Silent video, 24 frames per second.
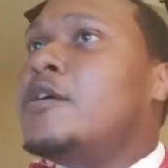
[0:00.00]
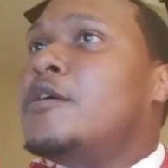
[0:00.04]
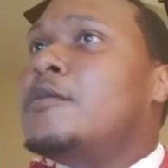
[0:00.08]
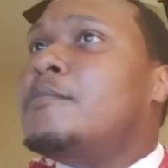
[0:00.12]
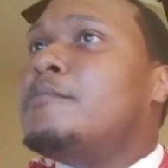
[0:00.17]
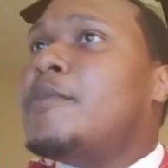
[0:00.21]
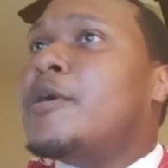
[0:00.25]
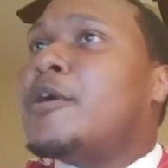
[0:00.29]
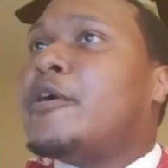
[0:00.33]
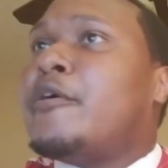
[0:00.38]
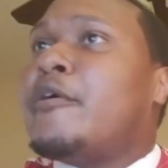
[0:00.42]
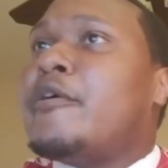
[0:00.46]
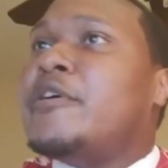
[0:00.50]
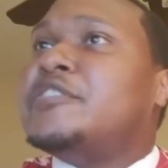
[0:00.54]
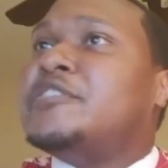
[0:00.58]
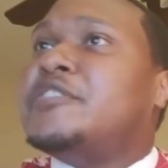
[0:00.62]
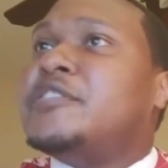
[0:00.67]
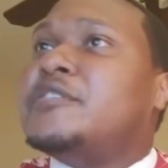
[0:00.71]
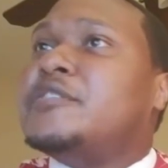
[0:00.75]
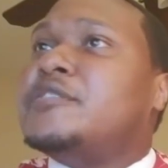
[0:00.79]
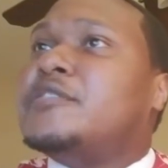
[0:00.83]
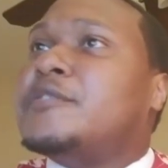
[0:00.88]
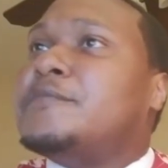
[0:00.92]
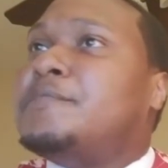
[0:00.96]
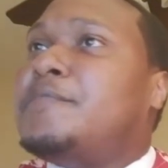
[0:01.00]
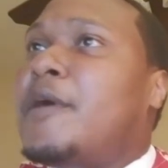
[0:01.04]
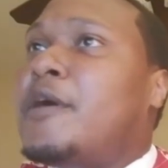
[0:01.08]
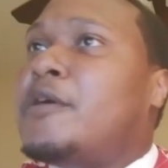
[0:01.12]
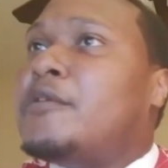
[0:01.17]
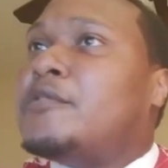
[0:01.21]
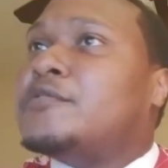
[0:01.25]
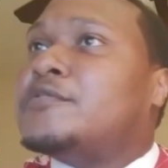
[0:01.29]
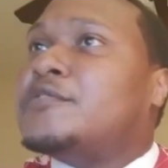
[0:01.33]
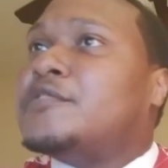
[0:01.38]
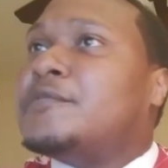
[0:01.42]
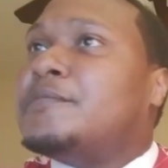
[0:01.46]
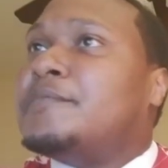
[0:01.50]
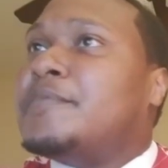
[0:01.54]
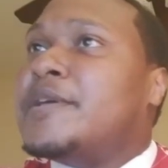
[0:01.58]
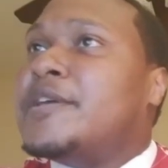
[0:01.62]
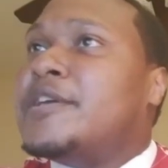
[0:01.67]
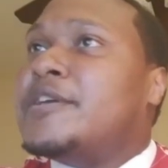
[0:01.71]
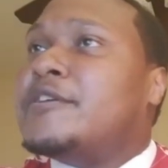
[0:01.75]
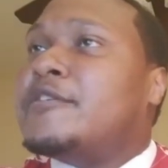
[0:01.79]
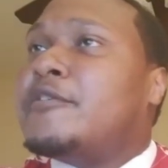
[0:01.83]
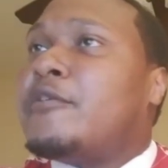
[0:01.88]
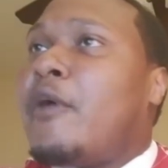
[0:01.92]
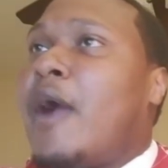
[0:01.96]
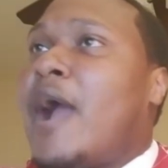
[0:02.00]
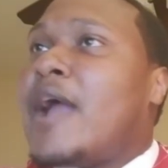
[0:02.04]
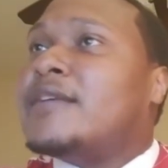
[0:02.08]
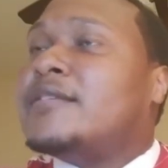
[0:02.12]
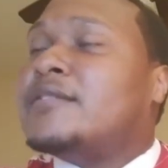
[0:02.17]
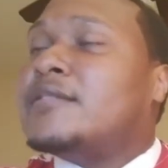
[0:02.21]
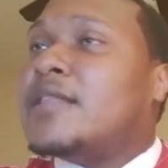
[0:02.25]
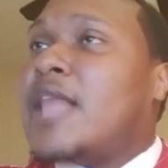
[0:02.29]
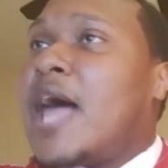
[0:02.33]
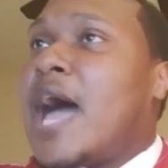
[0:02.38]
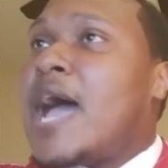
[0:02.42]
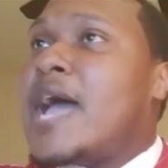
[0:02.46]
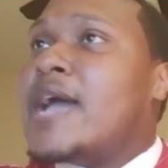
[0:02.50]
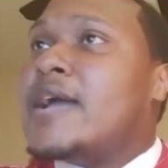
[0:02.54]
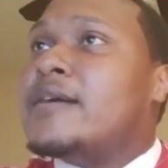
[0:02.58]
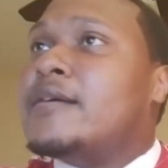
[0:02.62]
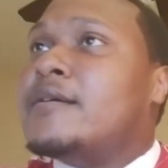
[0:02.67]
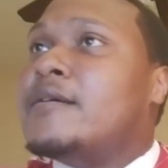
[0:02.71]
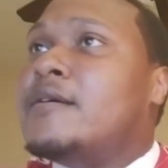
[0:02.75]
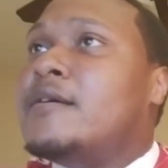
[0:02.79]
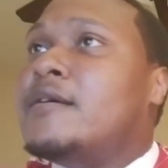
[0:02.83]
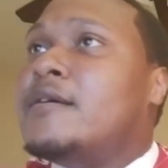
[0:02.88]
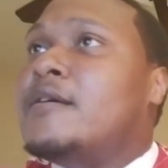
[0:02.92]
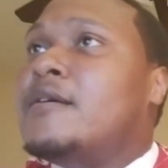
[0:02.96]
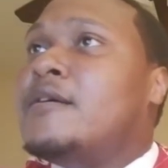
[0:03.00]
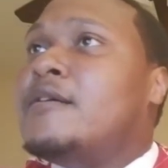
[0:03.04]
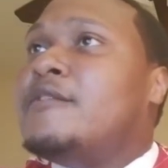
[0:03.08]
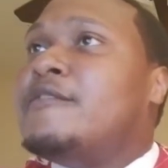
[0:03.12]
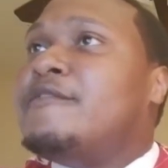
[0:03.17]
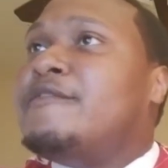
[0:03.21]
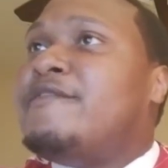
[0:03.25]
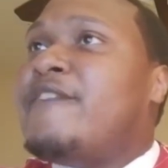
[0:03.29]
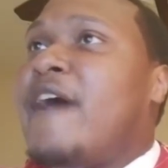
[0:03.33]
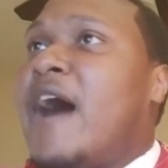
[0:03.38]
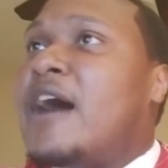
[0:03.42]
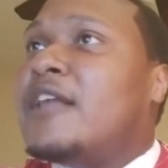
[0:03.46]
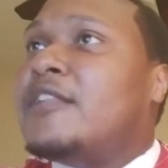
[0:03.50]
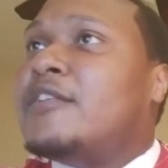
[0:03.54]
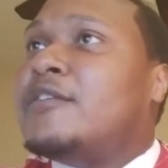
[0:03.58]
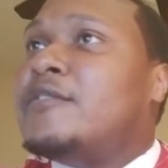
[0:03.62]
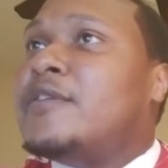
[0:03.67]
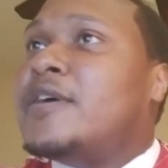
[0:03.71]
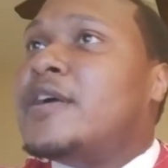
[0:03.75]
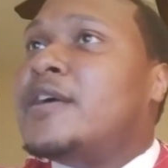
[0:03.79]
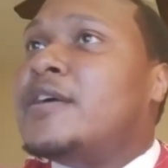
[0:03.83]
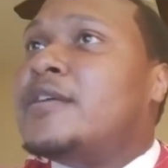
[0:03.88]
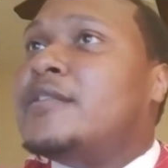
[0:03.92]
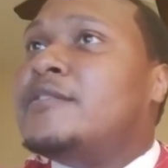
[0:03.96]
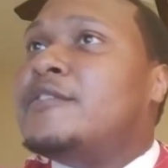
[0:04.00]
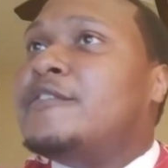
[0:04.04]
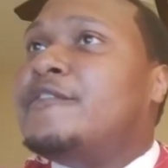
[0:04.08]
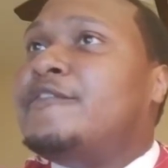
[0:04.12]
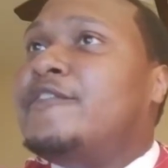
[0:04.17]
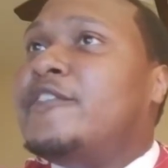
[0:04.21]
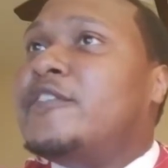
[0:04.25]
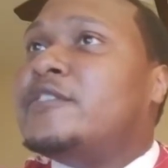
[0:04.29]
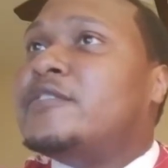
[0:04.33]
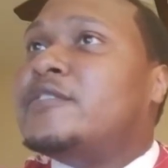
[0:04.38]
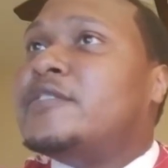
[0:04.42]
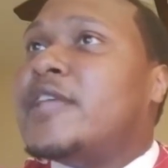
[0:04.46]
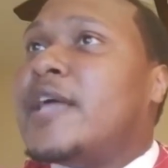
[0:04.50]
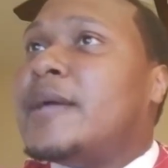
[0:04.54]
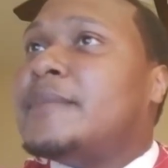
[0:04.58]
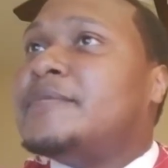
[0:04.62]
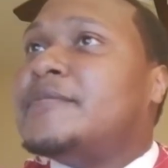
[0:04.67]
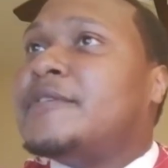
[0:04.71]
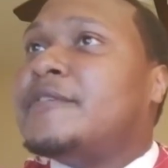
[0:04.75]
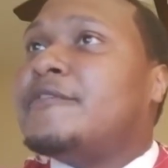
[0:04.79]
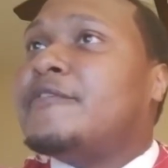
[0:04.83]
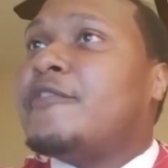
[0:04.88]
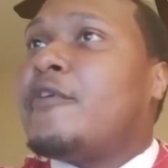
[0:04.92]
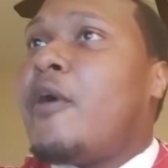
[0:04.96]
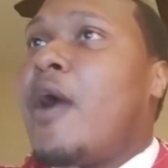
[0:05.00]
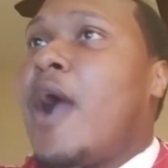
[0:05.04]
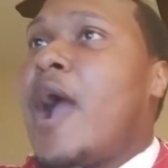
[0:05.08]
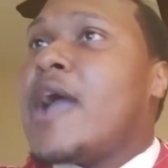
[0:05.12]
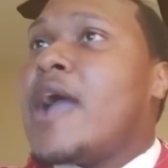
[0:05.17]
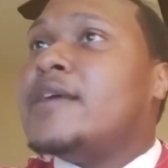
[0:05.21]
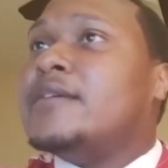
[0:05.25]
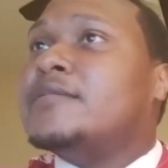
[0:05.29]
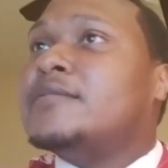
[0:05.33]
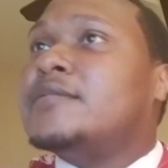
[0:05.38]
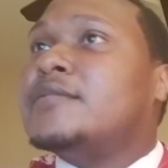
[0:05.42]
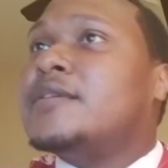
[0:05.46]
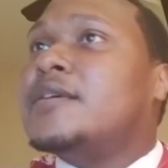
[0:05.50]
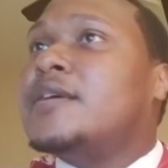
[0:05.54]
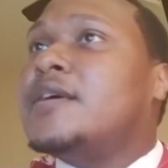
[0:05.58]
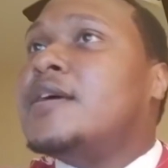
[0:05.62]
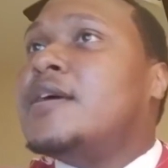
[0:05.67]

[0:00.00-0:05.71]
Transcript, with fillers: but Christians supposed to be Christ-like, follow in the footsteps of Christ."